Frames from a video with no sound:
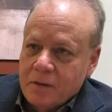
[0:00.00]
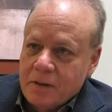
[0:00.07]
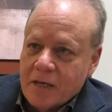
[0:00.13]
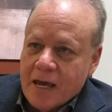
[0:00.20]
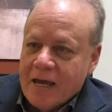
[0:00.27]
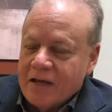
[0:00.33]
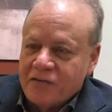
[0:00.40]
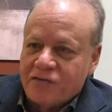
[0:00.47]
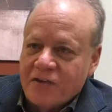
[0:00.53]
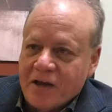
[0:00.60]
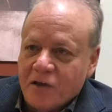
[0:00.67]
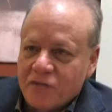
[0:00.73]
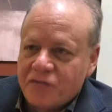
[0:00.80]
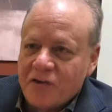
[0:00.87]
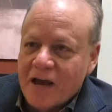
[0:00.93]
You hang a
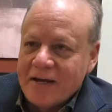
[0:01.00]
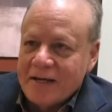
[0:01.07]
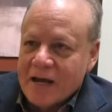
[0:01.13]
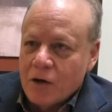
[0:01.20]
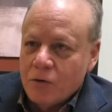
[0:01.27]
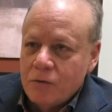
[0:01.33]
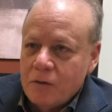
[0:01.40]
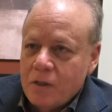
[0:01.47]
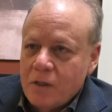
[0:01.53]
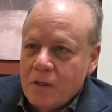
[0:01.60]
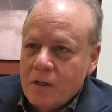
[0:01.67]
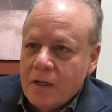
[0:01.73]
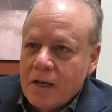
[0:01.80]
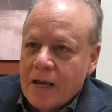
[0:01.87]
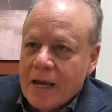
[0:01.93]
sale sign out,
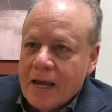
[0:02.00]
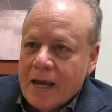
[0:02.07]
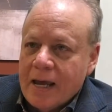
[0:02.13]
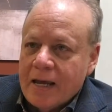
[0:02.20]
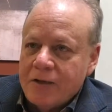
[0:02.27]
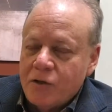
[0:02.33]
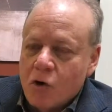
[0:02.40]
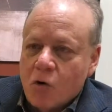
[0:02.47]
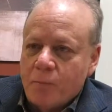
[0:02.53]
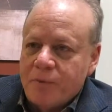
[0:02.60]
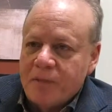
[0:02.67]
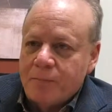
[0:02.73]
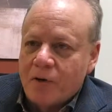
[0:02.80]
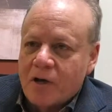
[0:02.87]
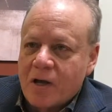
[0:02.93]
and you hope
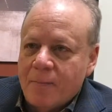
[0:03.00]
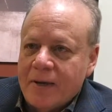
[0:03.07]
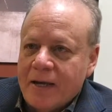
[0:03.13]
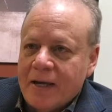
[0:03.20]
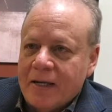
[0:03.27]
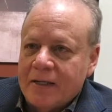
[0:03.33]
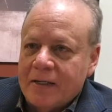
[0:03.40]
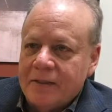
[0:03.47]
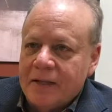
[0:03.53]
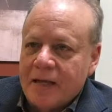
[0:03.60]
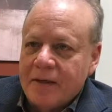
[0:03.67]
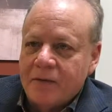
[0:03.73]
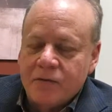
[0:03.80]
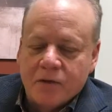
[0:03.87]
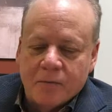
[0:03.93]
people come in and
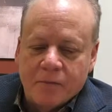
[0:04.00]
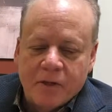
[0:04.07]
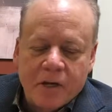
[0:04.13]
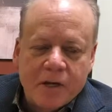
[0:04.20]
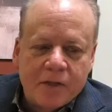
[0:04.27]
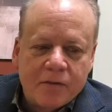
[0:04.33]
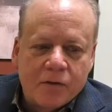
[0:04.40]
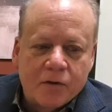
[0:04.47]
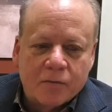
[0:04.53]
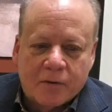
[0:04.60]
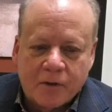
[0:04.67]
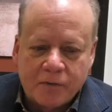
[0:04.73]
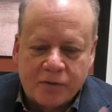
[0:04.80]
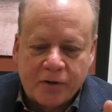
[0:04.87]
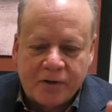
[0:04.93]
they they're they're
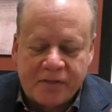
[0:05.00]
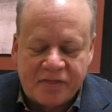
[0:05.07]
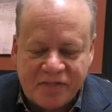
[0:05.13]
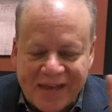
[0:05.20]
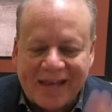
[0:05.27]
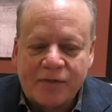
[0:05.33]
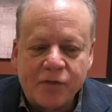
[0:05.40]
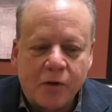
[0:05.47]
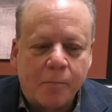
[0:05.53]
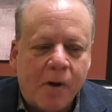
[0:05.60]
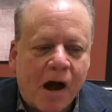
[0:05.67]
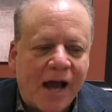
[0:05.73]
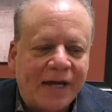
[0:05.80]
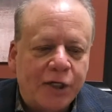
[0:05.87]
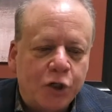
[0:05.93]
they think they're
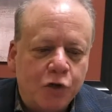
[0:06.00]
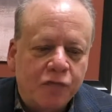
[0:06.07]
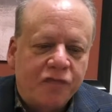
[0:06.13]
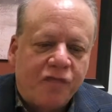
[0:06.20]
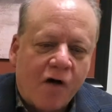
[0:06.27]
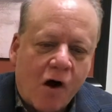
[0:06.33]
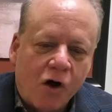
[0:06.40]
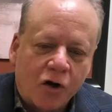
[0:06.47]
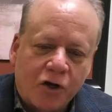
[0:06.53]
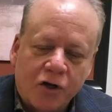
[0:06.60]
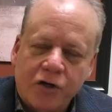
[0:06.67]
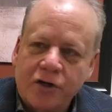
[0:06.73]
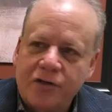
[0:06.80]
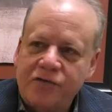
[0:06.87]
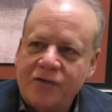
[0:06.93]
buying new fall
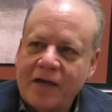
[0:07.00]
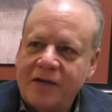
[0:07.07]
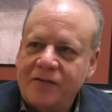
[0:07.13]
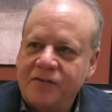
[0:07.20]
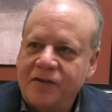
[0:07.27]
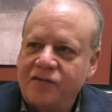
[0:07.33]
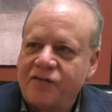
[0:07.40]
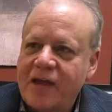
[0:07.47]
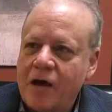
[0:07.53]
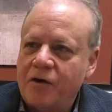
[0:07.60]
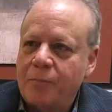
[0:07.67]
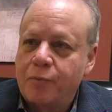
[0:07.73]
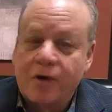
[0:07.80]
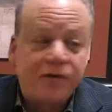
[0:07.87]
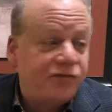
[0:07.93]
goods at a
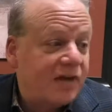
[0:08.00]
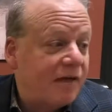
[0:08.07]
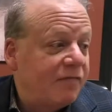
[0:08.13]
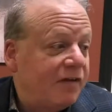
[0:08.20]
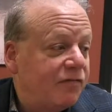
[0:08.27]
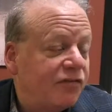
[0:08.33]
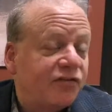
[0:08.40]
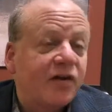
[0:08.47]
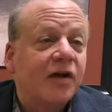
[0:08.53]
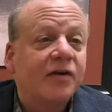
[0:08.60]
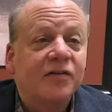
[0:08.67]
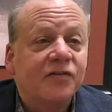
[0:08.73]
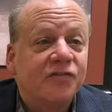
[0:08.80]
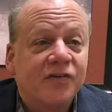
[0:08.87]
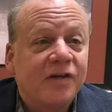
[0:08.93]
discounted price. You haven't even
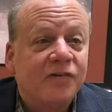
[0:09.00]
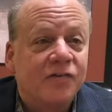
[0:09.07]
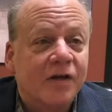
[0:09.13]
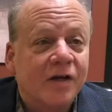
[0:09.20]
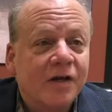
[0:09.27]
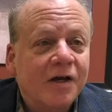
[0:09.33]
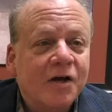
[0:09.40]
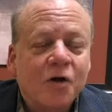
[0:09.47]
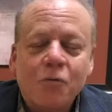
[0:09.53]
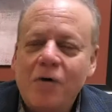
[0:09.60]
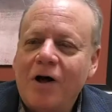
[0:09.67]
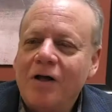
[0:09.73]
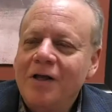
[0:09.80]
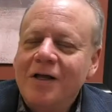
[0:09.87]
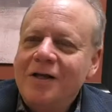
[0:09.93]
started the season.
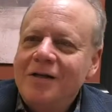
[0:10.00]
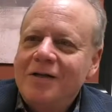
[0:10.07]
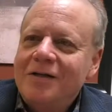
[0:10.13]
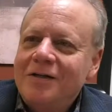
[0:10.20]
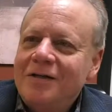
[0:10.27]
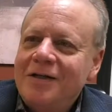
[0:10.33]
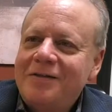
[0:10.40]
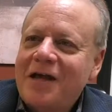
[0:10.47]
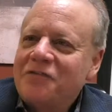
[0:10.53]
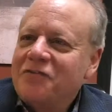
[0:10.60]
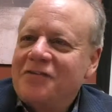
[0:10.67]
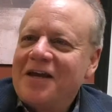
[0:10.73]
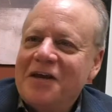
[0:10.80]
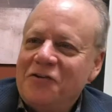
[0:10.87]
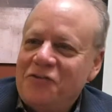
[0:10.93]
Well, it doesn't
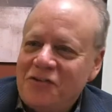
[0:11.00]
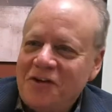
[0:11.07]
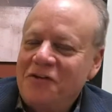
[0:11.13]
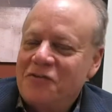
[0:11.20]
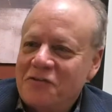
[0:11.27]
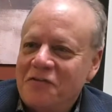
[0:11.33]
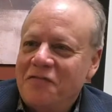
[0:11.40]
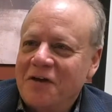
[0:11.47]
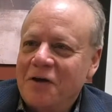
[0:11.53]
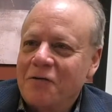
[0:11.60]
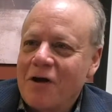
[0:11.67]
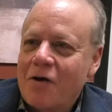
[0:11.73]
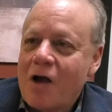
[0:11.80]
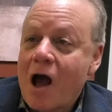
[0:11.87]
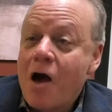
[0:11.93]
take a genius to figure
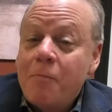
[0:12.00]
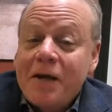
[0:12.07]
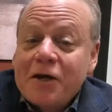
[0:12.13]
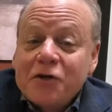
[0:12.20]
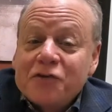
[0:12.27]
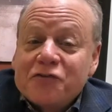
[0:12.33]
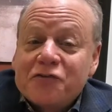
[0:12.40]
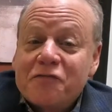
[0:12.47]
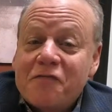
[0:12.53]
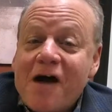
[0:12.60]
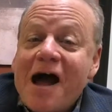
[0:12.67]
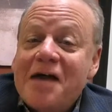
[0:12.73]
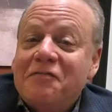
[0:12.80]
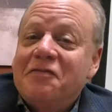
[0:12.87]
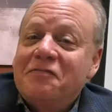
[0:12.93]
out how am I going to
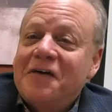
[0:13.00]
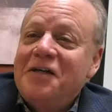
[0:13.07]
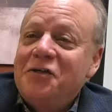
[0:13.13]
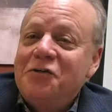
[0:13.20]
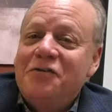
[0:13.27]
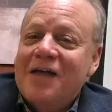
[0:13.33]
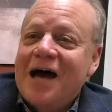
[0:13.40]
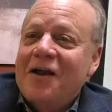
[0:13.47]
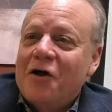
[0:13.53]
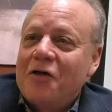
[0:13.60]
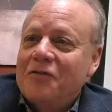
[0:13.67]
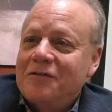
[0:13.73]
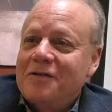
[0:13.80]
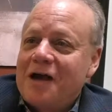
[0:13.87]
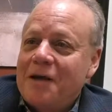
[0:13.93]
survive if I do that all
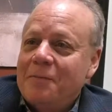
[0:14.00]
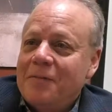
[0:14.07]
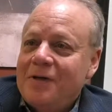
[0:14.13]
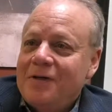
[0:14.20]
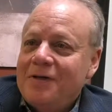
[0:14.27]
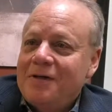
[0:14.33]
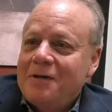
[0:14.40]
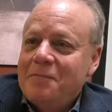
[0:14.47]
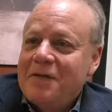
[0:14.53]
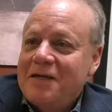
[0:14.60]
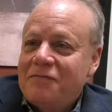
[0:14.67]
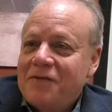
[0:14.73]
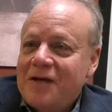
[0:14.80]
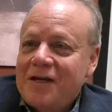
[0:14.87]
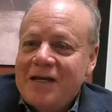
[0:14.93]
the time? I mean,
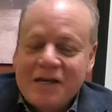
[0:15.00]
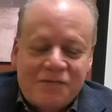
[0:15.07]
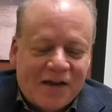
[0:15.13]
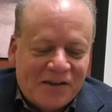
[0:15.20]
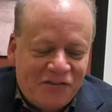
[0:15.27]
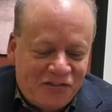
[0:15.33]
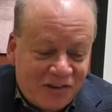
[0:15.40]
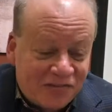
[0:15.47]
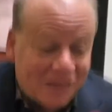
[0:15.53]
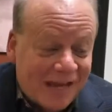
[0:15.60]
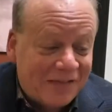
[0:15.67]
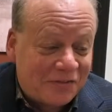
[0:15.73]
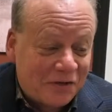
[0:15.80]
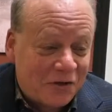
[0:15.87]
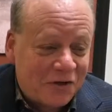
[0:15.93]
if, if I just
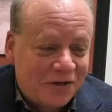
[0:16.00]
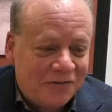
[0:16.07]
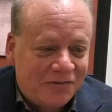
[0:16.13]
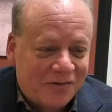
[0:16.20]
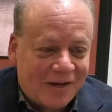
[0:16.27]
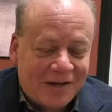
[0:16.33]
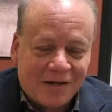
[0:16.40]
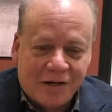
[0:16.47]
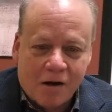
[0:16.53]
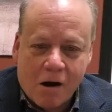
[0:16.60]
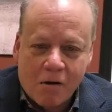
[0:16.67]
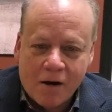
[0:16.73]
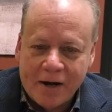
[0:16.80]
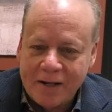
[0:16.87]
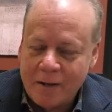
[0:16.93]
get the goods in and
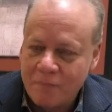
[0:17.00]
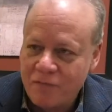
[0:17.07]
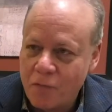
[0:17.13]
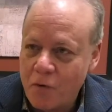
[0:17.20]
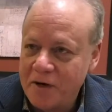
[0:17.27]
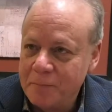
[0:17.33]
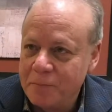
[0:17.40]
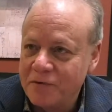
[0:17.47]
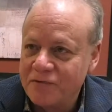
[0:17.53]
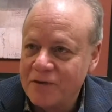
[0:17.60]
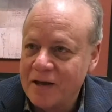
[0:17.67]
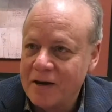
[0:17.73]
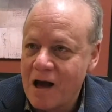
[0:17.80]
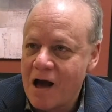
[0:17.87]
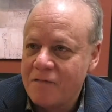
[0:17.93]
already I'm
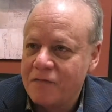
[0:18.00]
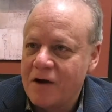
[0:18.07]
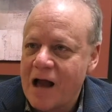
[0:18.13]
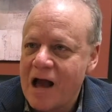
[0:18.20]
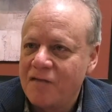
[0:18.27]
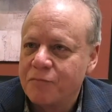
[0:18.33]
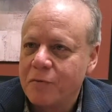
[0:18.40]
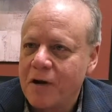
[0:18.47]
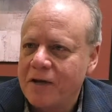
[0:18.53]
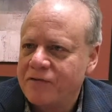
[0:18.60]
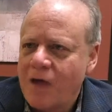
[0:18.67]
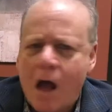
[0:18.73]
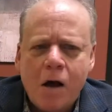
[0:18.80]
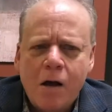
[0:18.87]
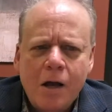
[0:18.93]
40% off or half price,
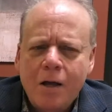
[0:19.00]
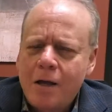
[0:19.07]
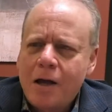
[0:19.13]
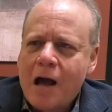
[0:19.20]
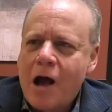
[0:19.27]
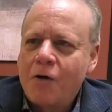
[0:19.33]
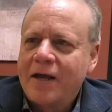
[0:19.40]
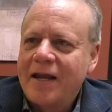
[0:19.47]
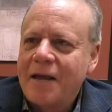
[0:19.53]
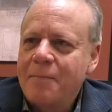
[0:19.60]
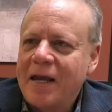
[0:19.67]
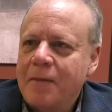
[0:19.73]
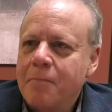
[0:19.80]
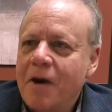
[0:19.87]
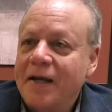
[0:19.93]
how, how can I
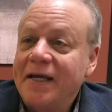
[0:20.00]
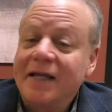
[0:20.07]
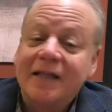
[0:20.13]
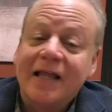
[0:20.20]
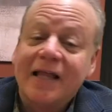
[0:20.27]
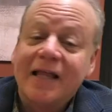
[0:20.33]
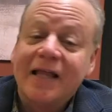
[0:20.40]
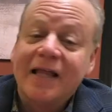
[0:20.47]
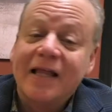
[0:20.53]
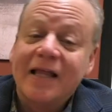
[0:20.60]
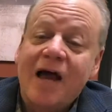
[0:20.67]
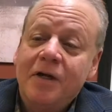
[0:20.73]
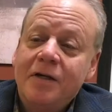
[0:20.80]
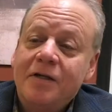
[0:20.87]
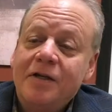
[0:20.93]
make money unless
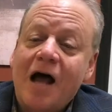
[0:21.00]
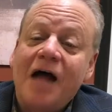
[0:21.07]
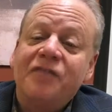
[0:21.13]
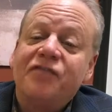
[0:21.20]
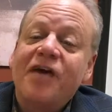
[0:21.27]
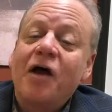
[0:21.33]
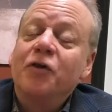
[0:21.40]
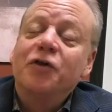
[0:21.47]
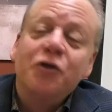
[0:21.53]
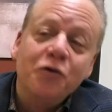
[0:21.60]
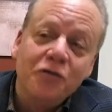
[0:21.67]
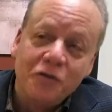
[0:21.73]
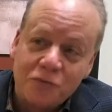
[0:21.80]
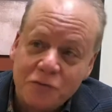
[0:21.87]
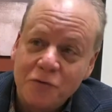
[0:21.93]
I'm not telling you
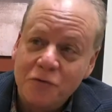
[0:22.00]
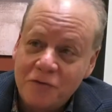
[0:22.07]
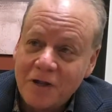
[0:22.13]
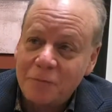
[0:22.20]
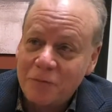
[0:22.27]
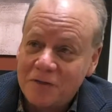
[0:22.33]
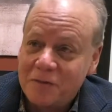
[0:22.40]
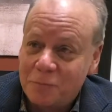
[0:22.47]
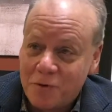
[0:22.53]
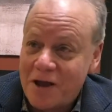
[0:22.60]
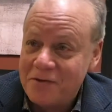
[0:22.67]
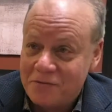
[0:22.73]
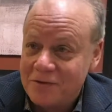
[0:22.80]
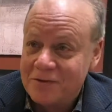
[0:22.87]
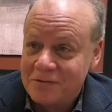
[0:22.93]
the truth on what the
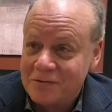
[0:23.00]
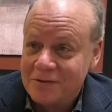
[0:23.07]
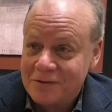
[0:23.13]
price is?